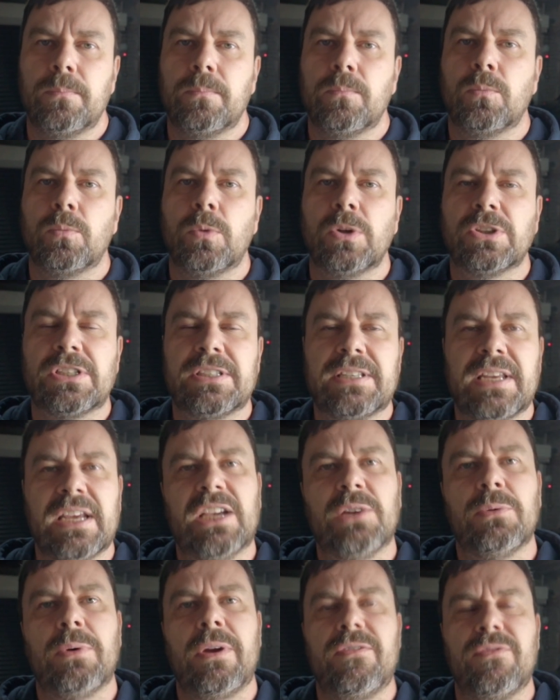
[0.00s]
What to take
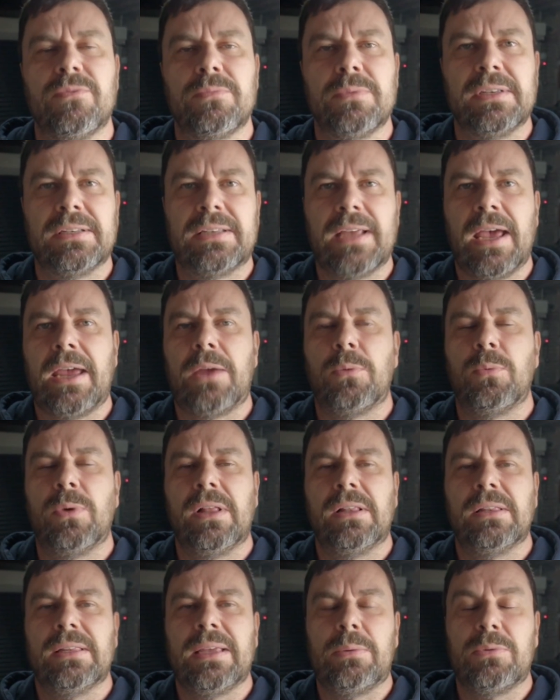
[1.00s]
away from the day?
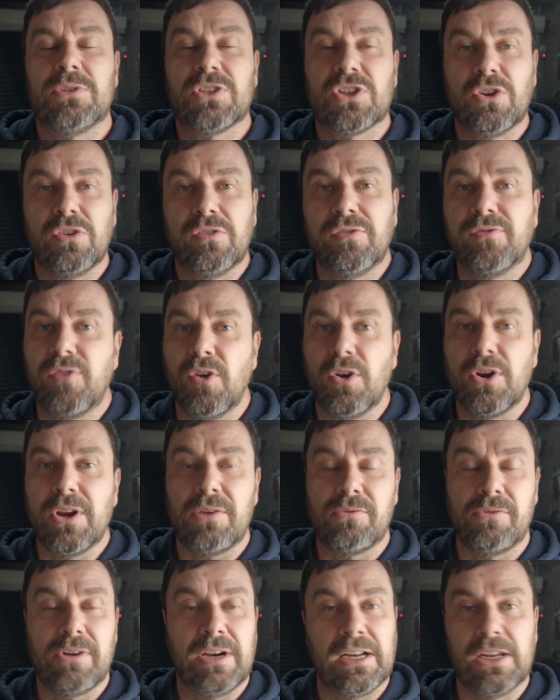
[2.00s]
Well, it was good fun. I
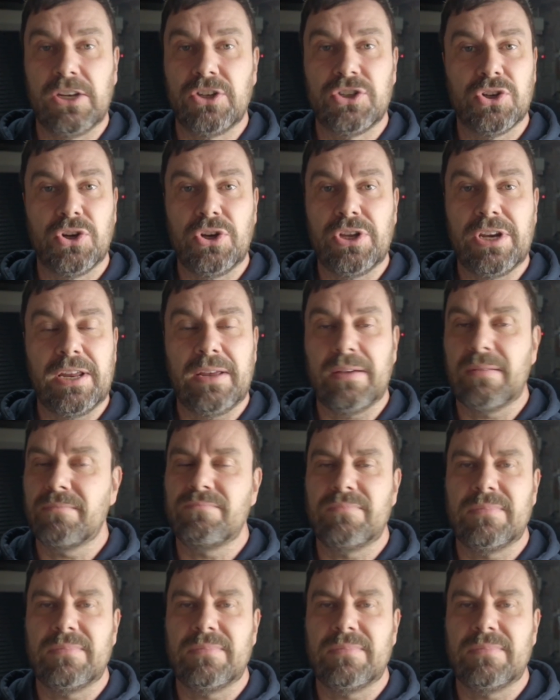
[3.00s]
really enjoyed it.